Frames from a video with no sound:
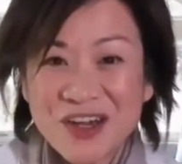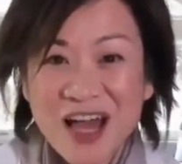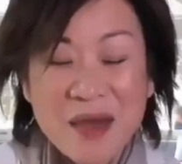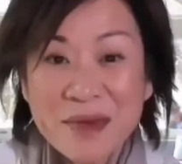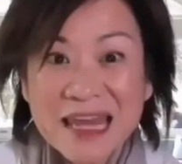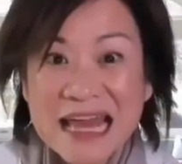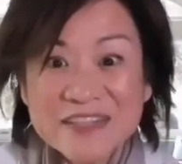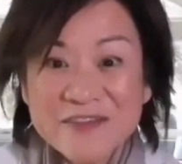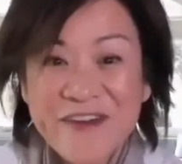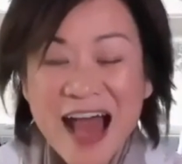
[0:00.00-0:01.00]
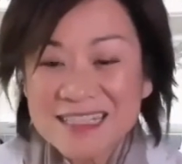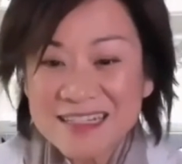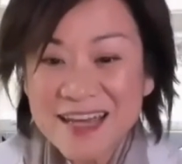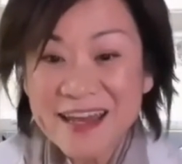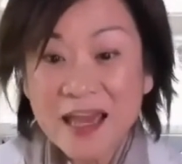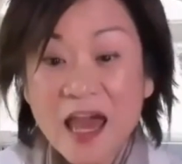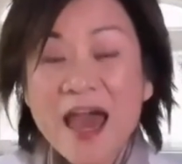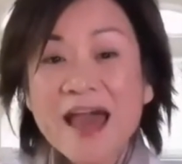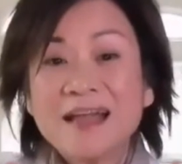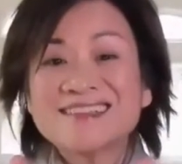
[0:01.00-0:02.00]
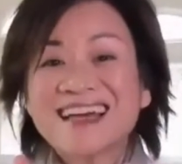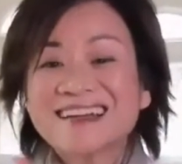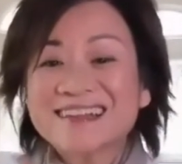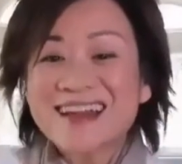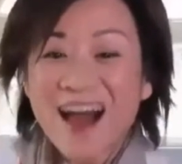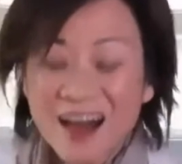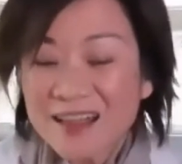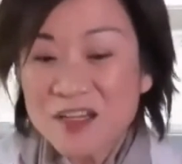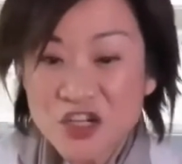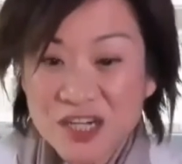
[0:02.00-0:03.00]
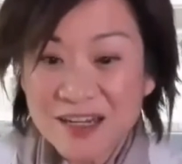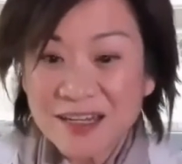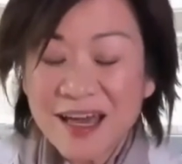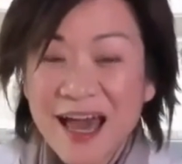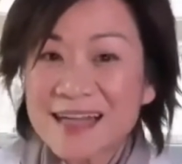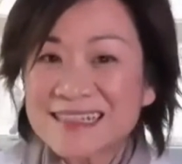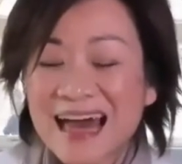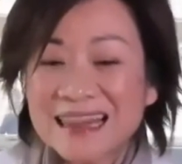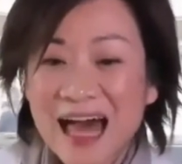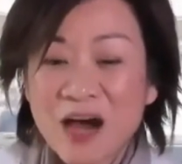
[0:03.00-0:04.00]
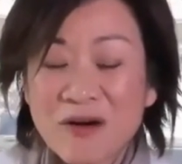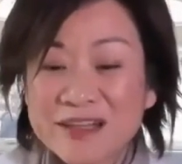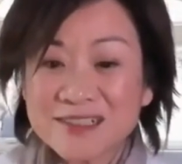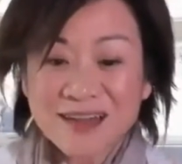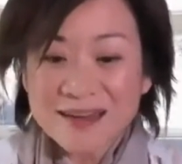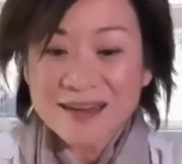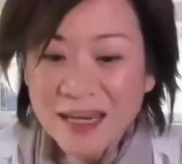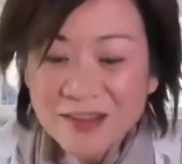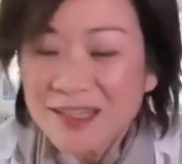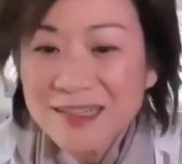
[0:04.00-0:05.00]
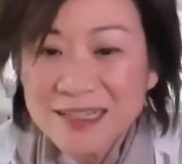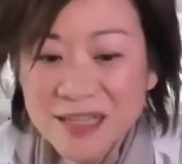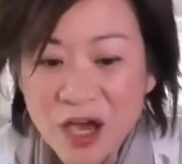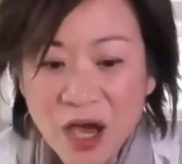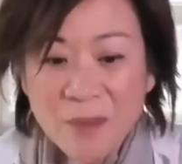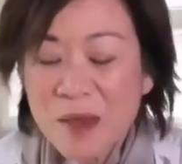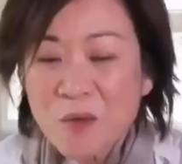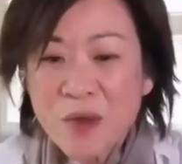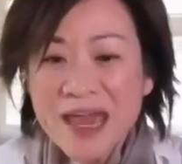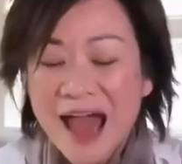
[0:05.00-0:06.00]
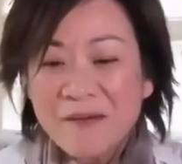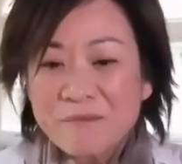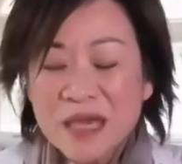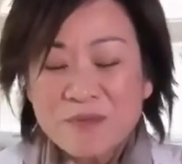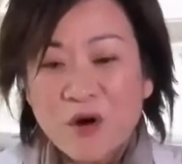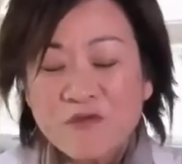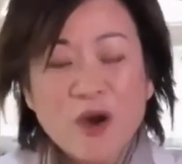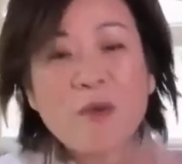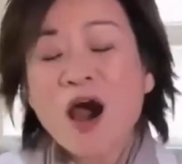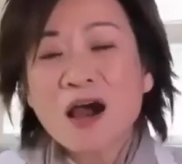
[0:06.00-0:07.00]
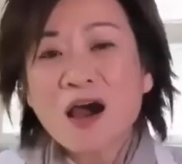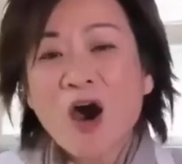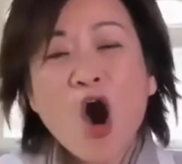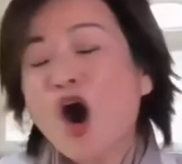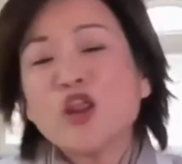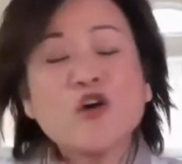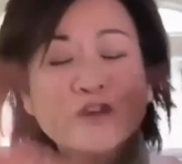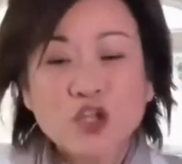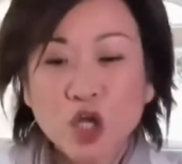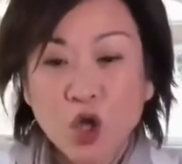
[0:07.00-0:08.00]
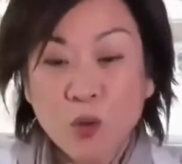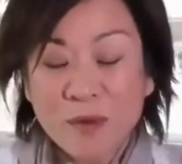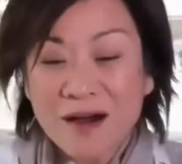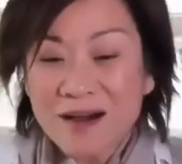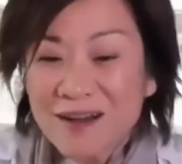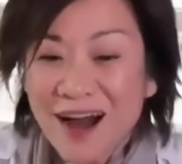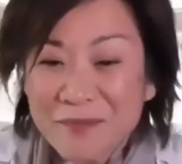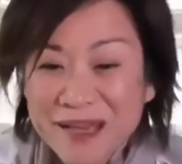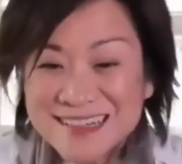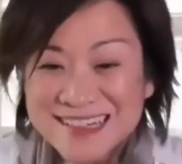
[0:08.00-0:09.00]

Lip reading: I mean, it's fascinating. And technology has allowed us to connect. Look at this. I mean, we have people from all over the globe coming